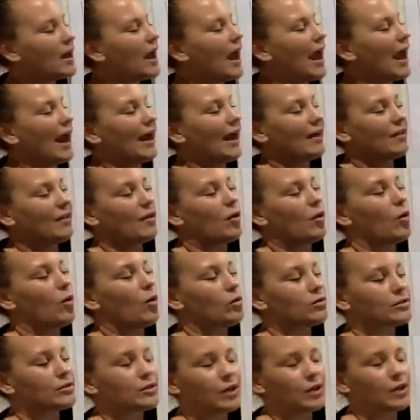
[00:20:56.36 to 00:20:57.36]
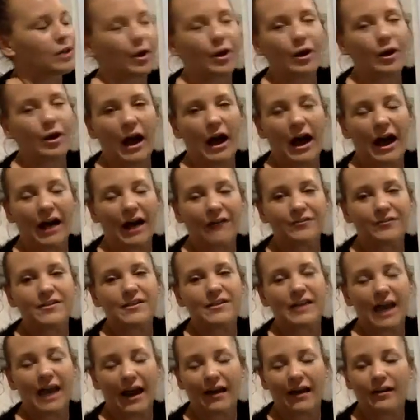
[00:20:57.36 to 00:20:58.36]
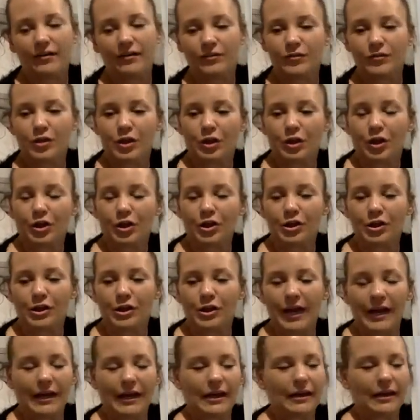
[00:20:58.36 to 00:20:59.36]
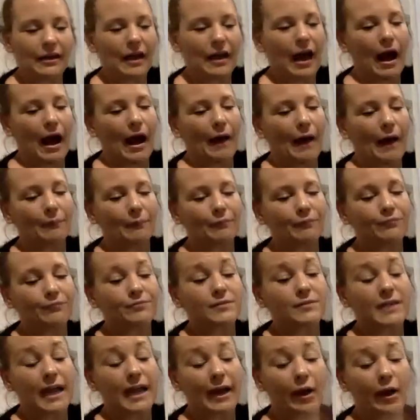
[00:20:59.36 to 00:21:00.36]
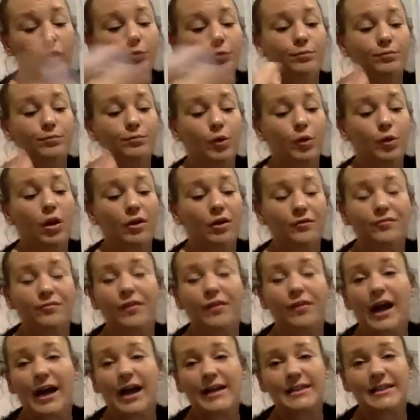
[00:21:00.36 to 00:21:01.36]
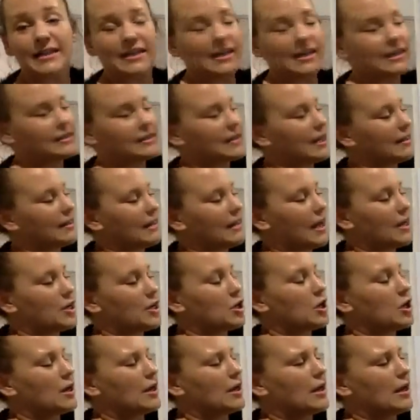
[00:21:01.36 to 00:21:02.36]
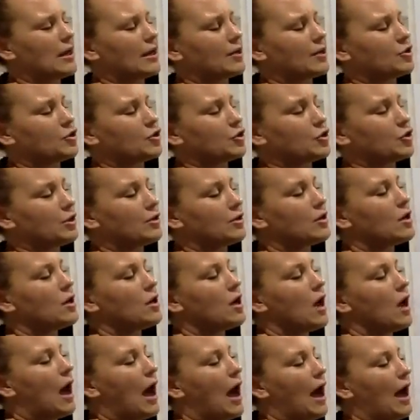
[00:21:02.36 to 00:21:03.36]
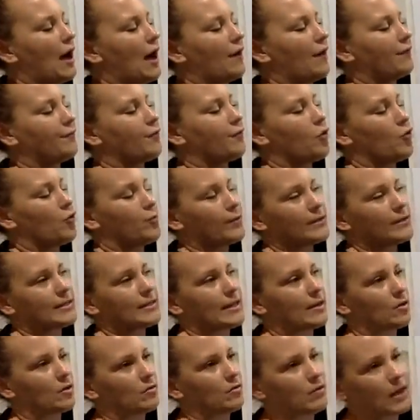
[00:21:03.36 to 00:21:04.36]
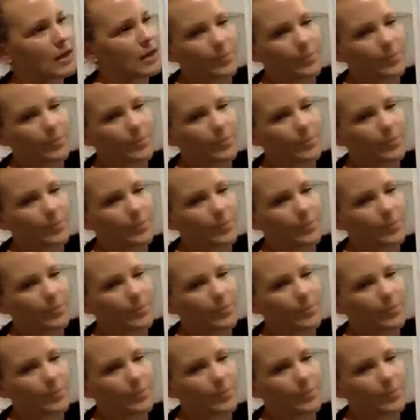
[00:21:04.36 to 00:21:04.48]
And also after that, you're getting to help qualifiers and things like that, you're getting an extra 4% on their